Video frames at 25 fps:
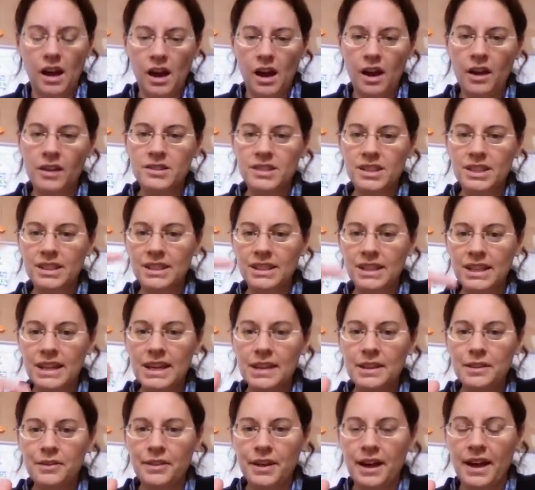
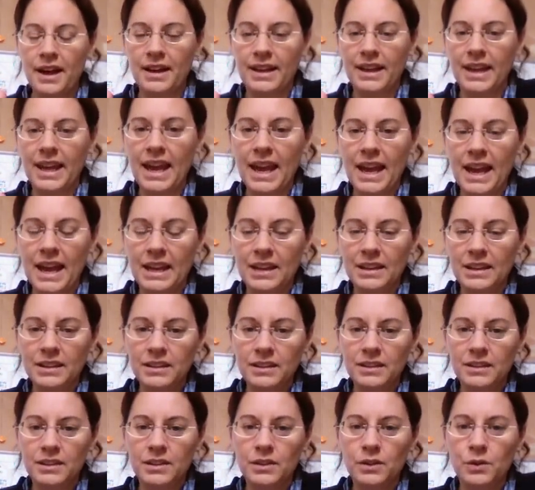Underneath that again,
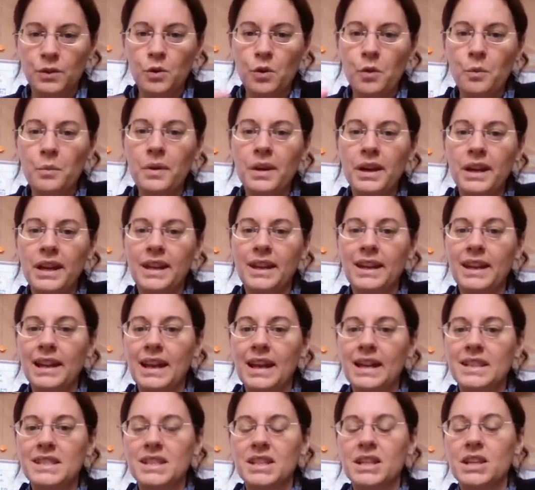normally in a
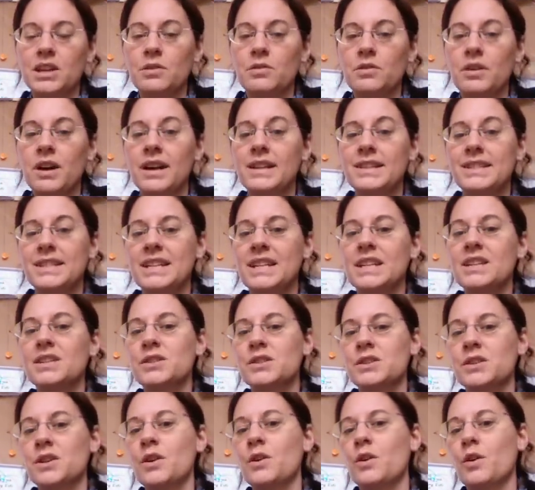letter you write dear
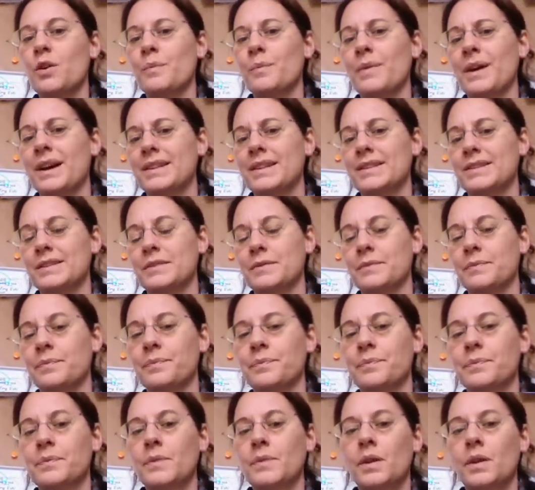sir or madam,